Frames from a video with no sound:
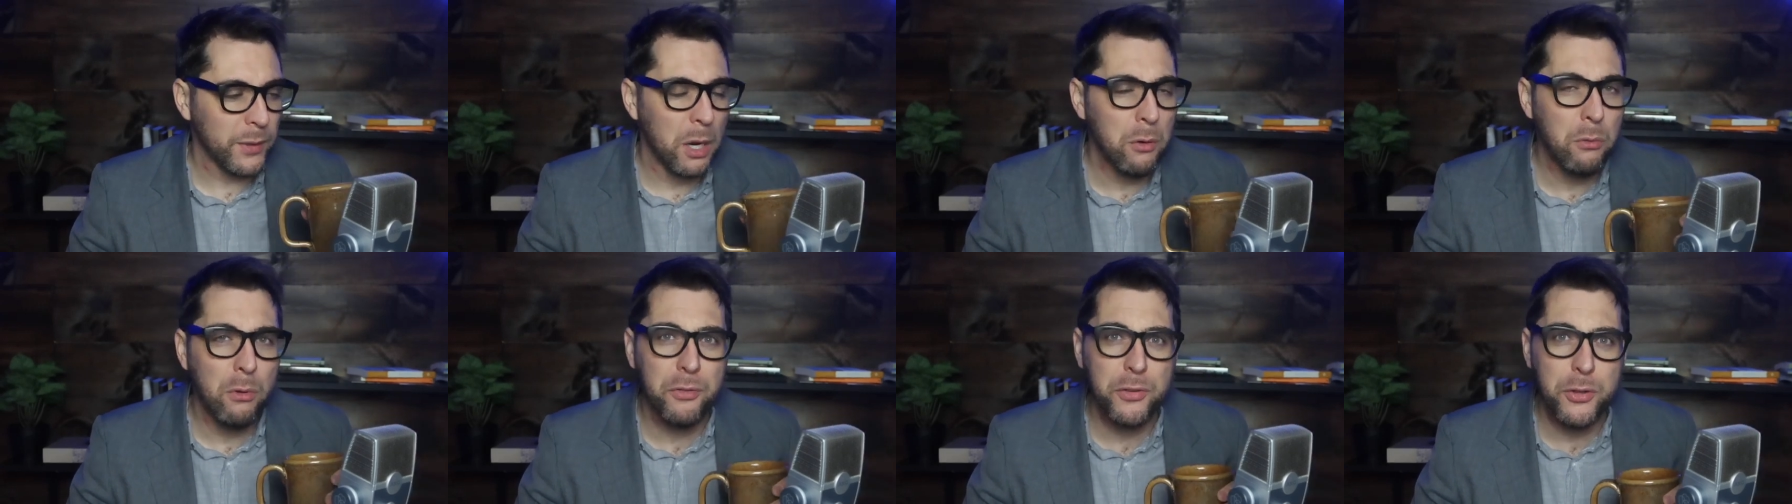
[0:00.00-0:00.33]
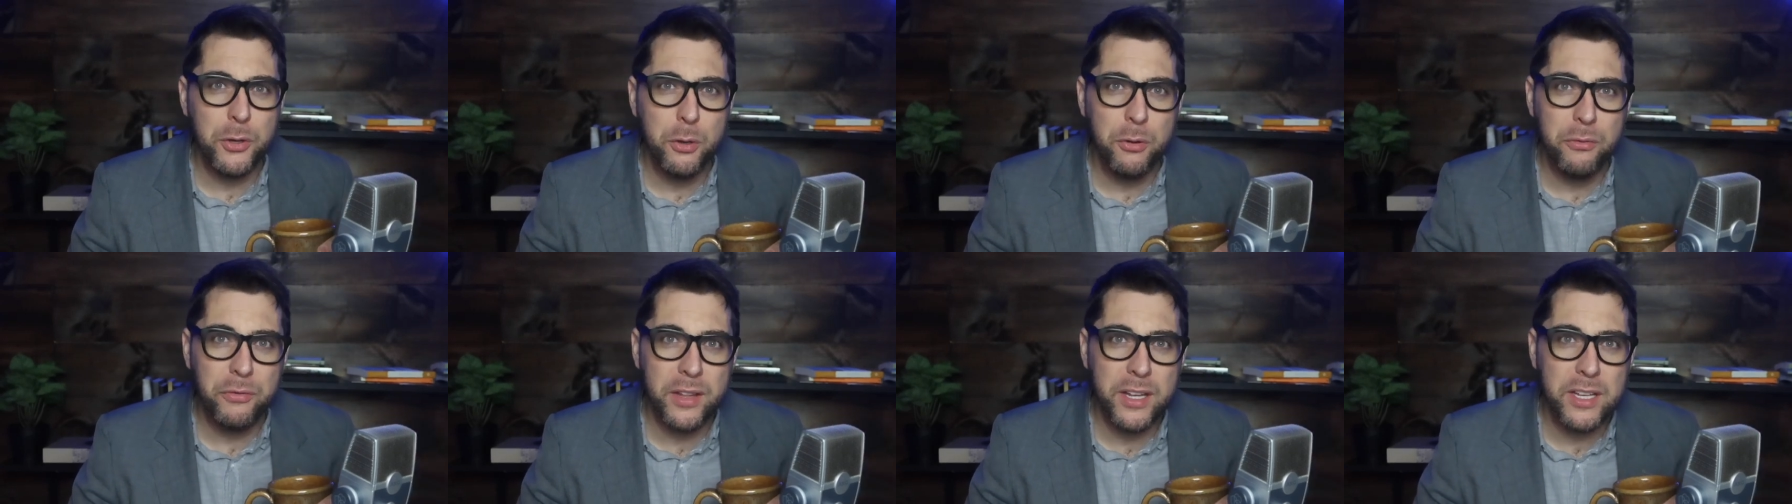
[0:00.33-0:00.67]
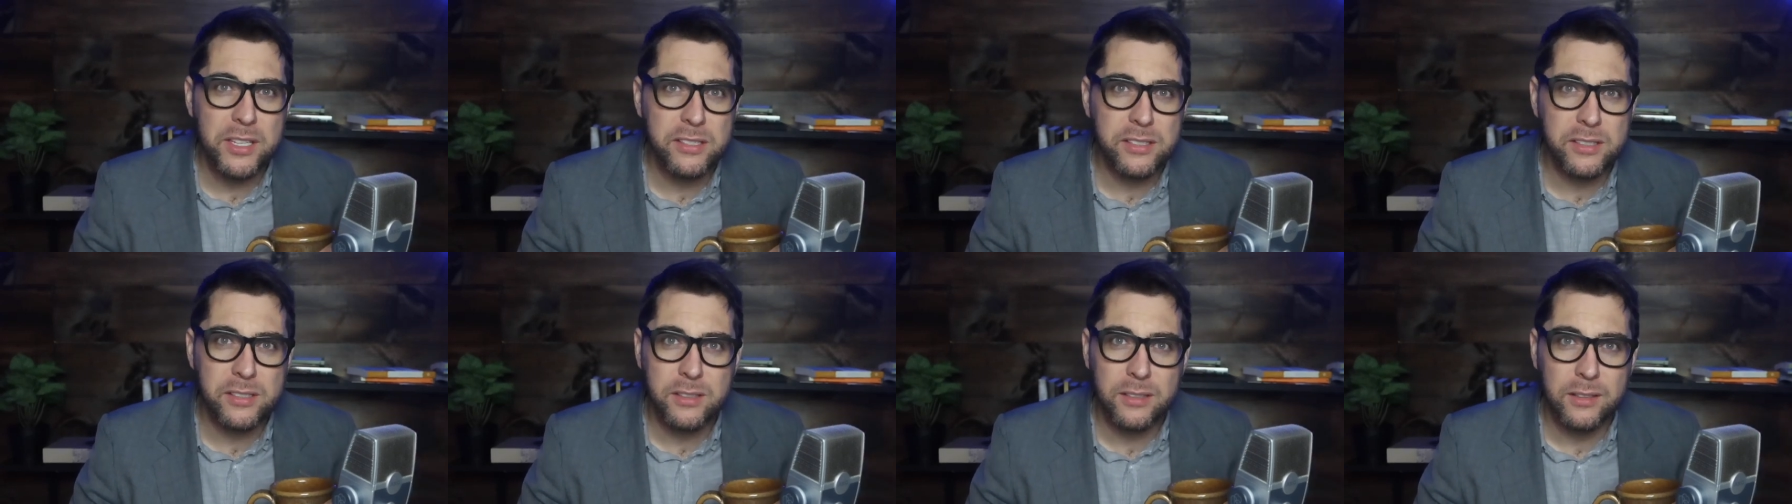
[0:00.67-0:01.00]
a review of
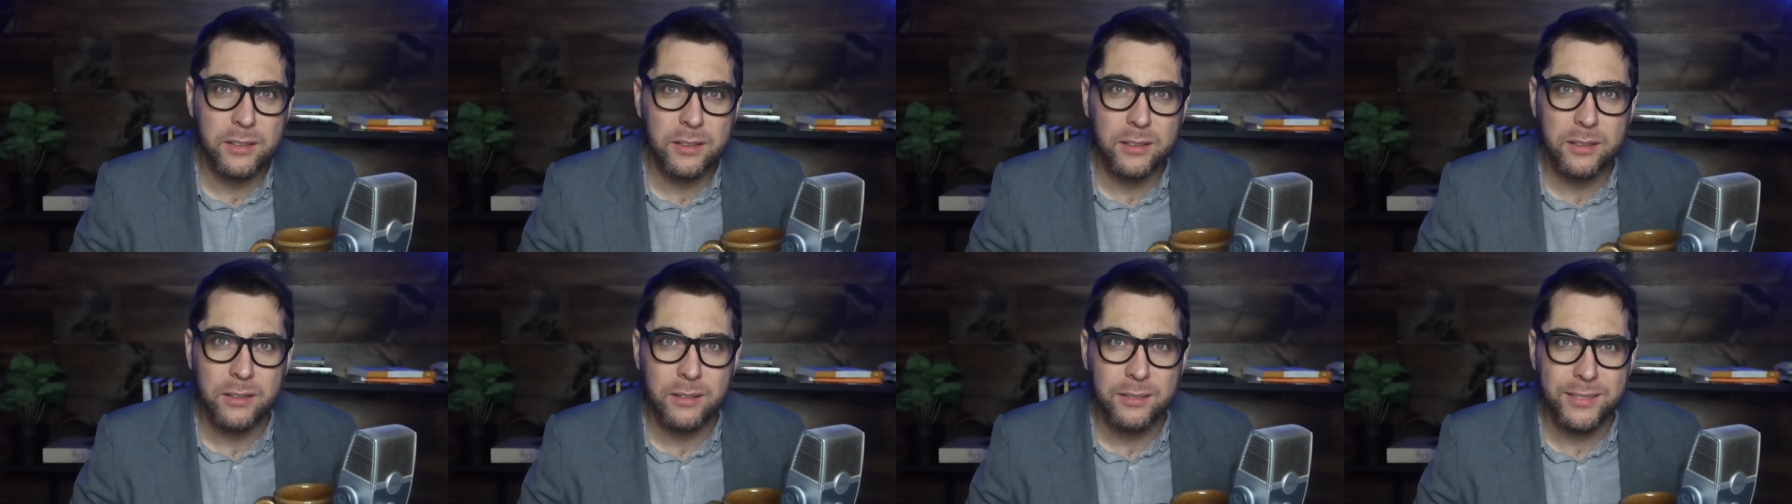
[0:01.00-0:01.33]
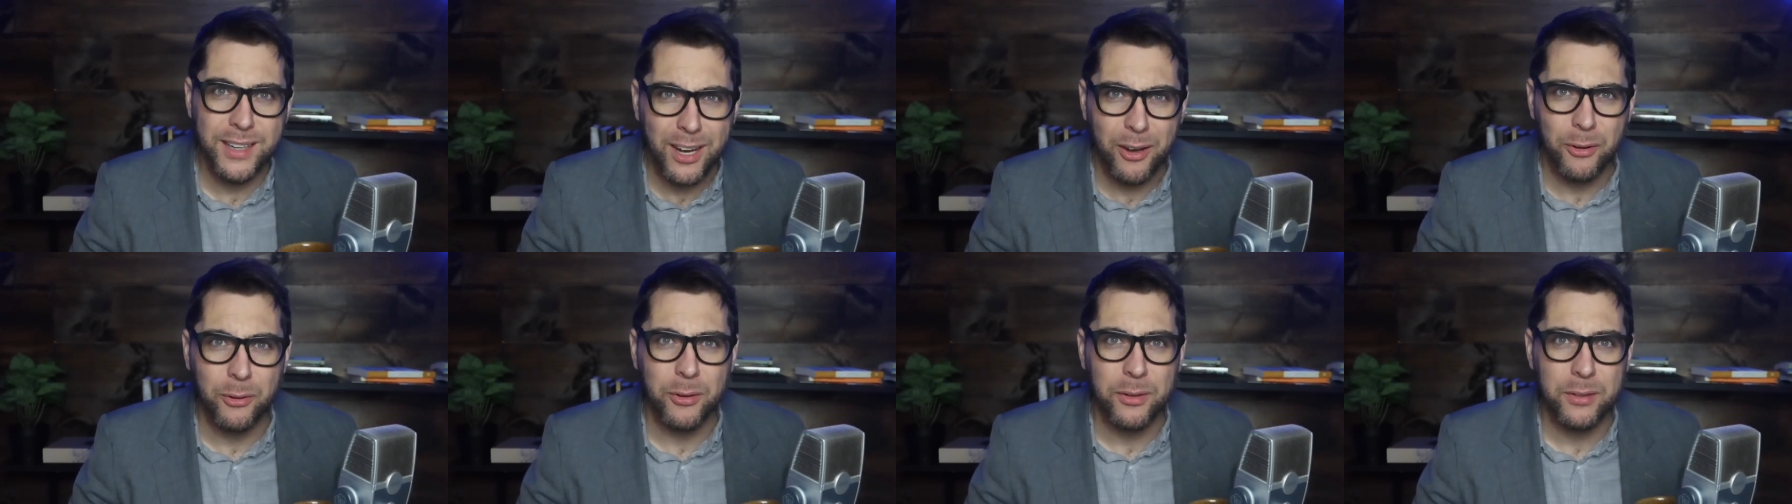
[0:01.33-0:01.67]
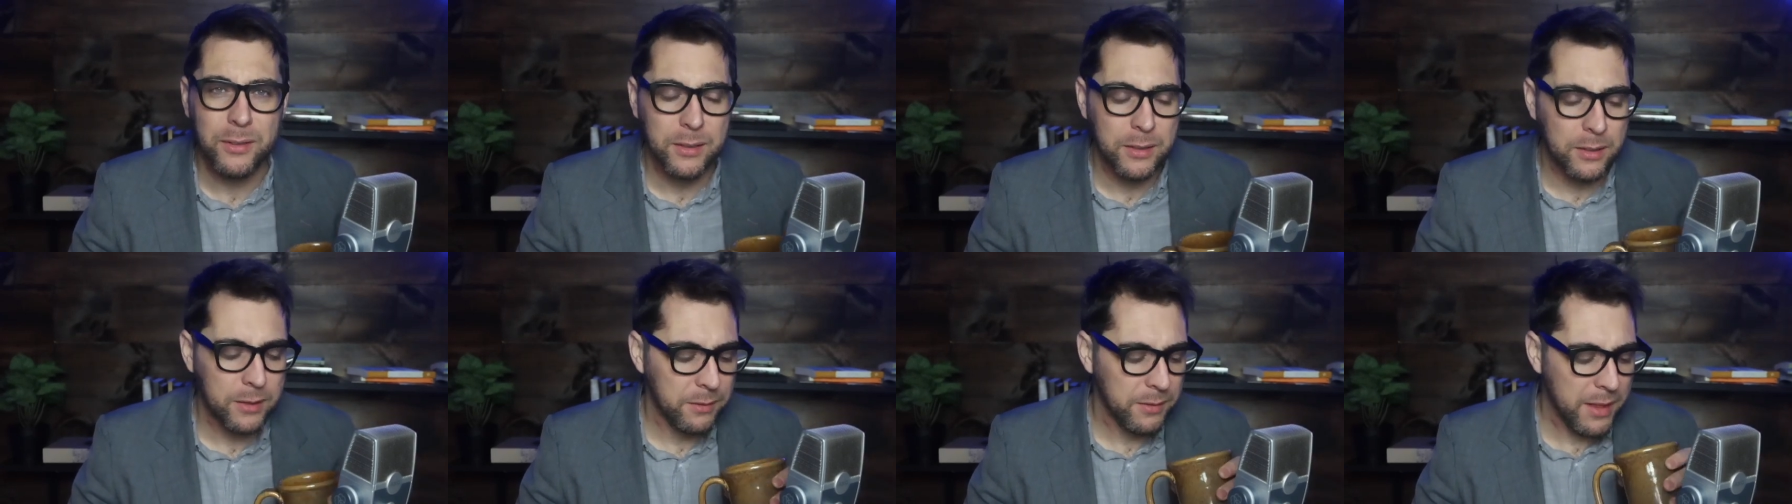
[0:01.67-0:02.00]
this? No,
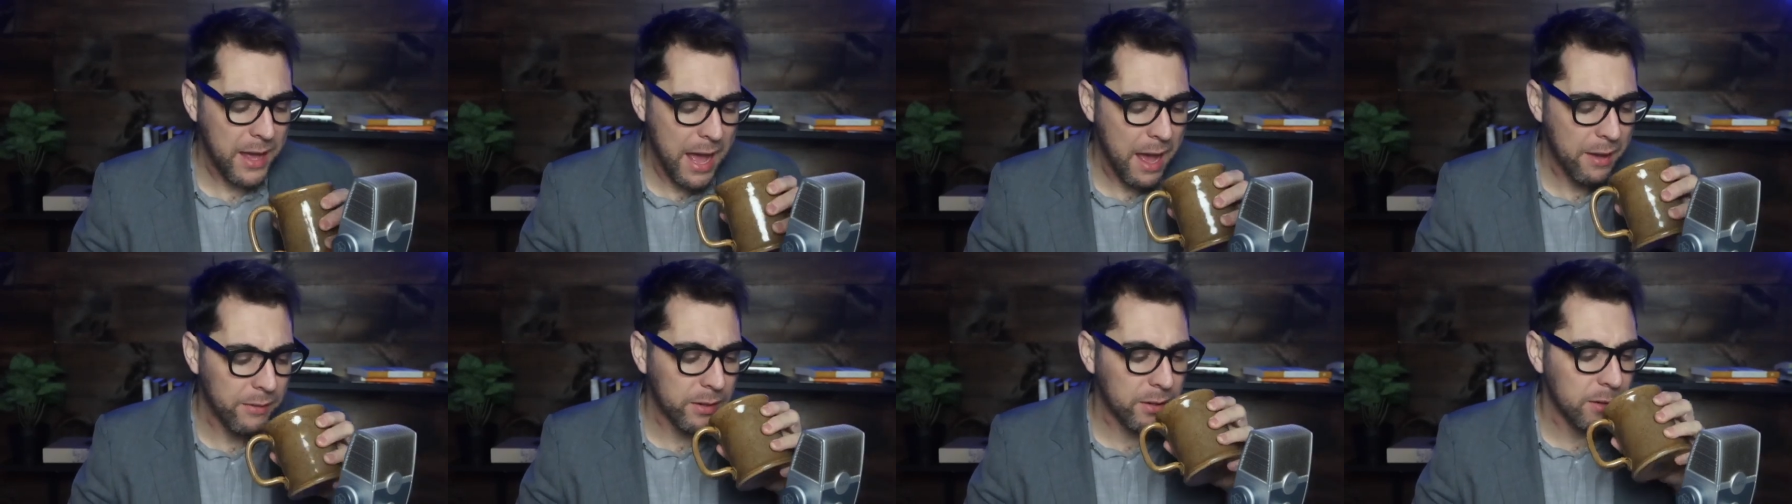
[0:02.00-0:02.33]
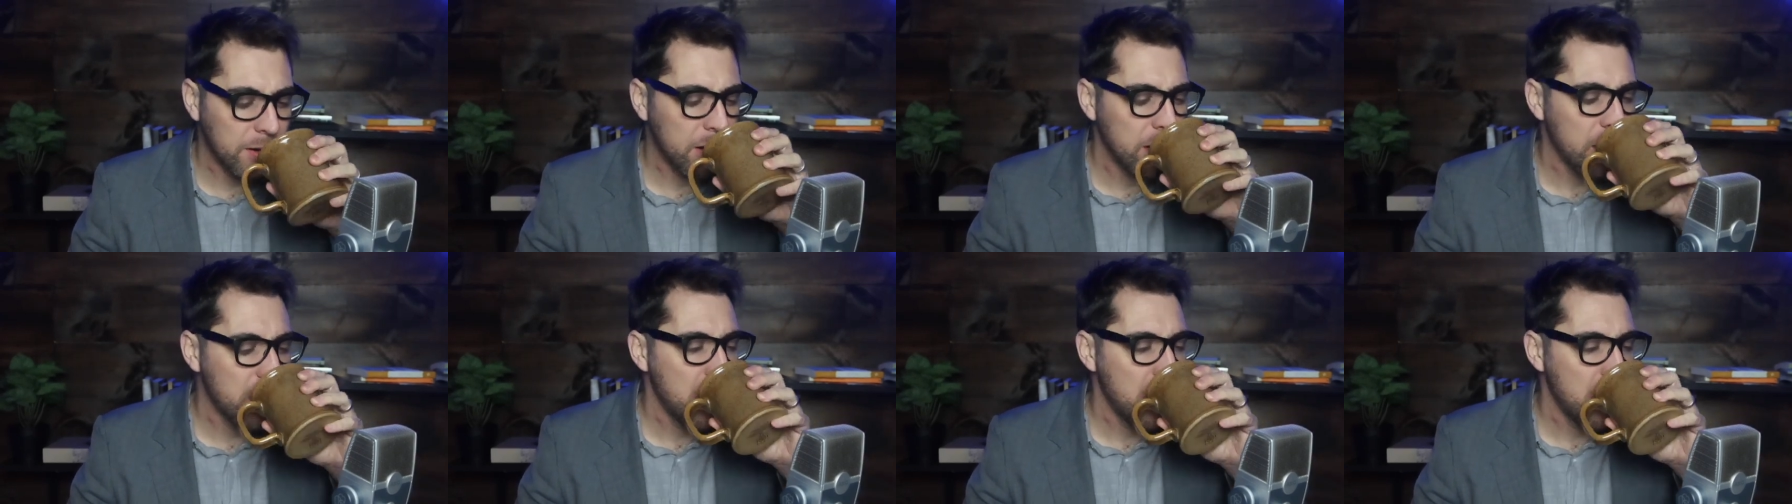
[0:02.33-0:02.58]
they haven't.